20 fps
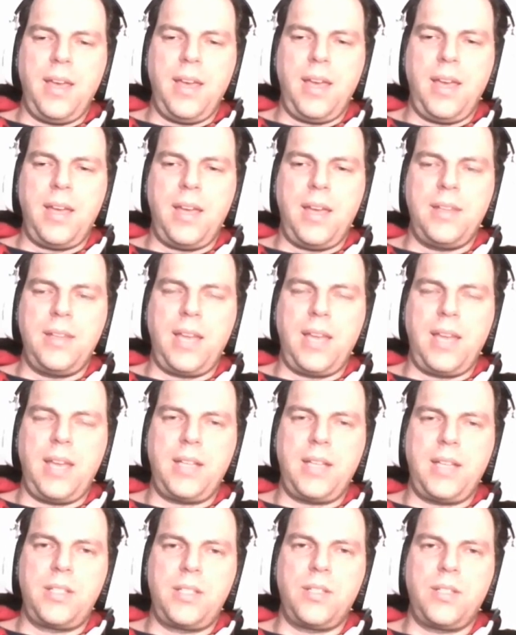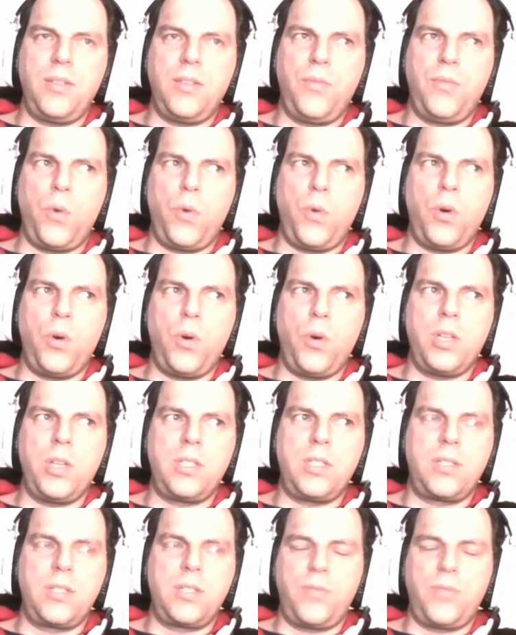and that
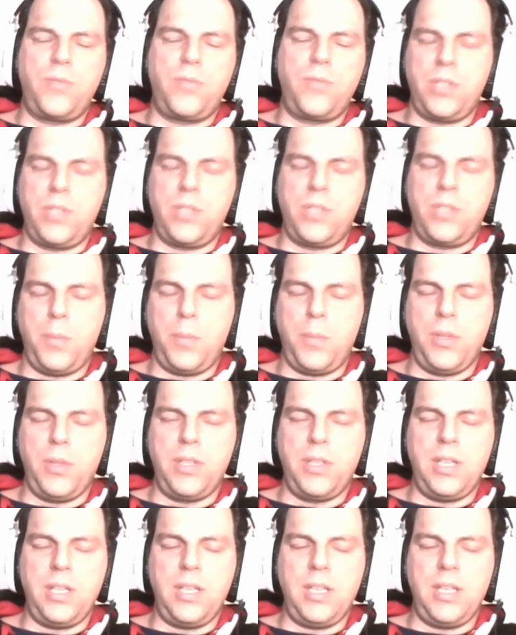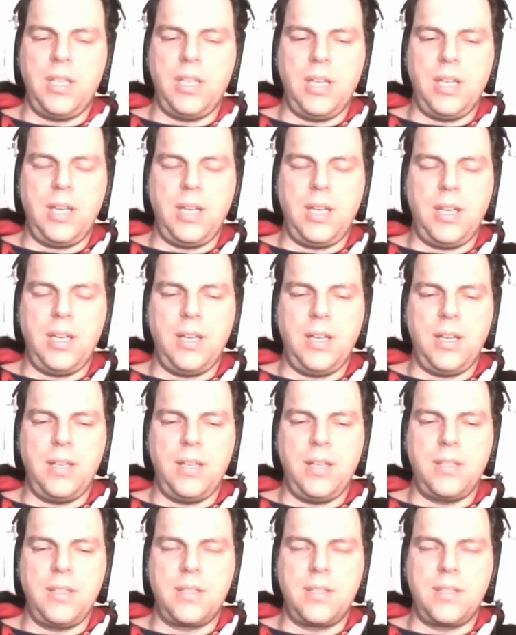avoids, for example, the uh,
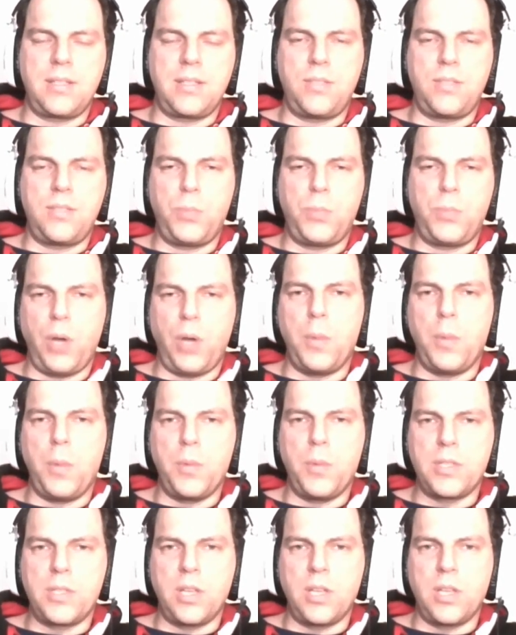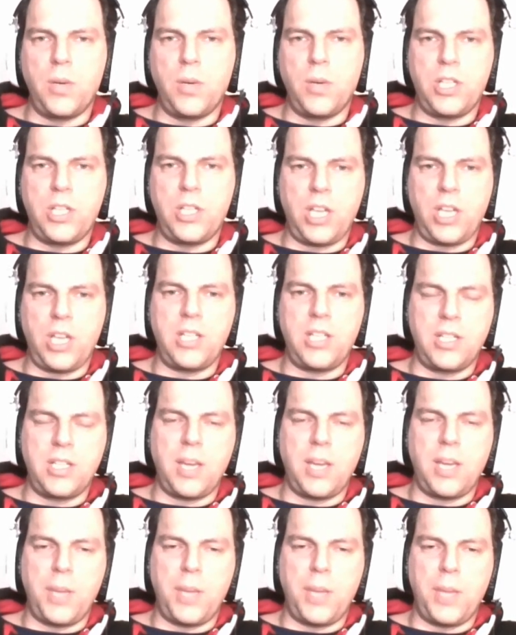this problem with slowly changing
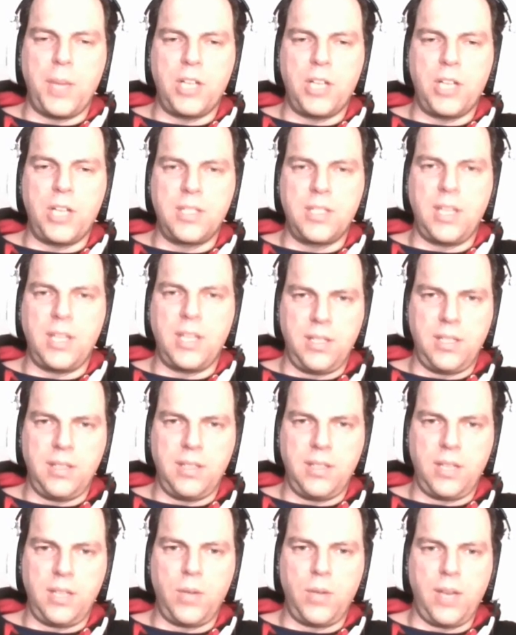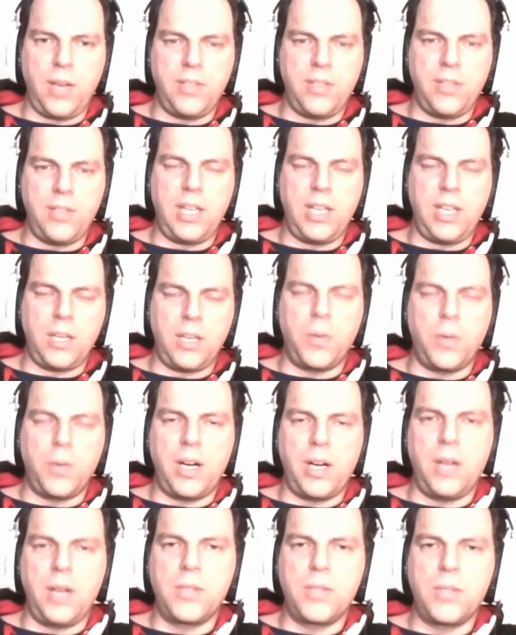dimensions that that you have in data
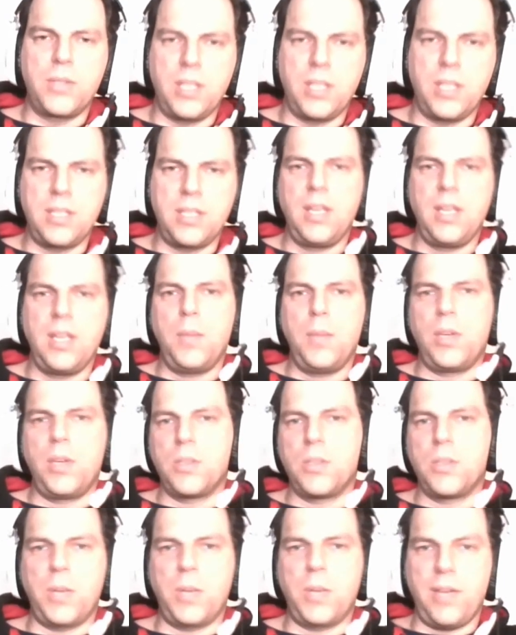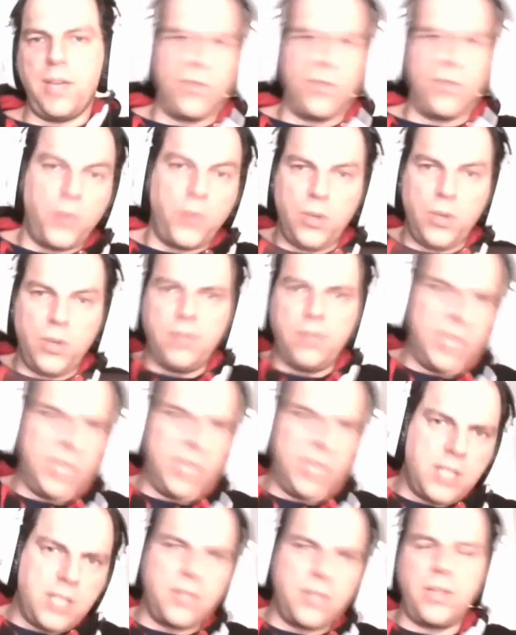warehouses because we have the full
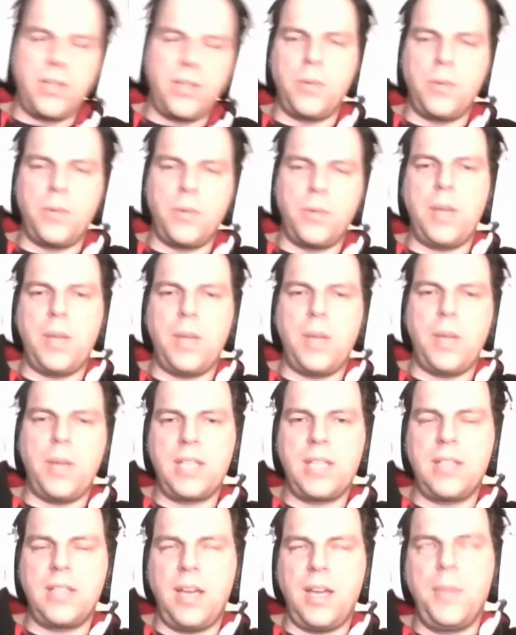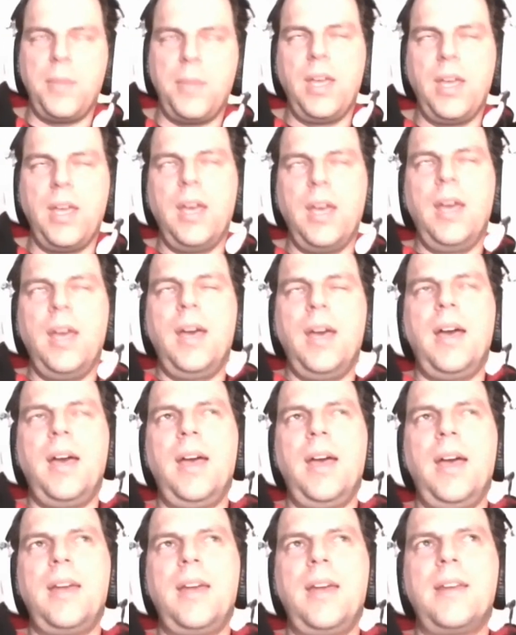history way back in time,
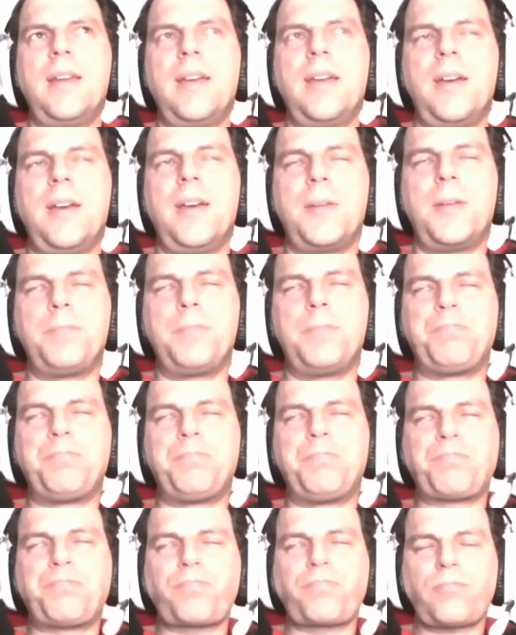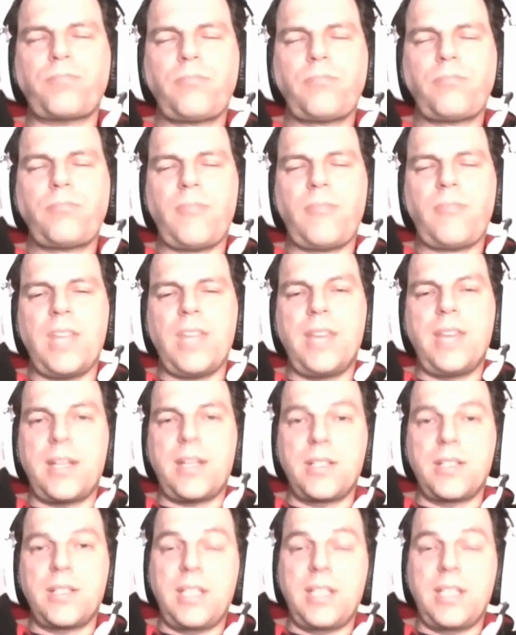and um, that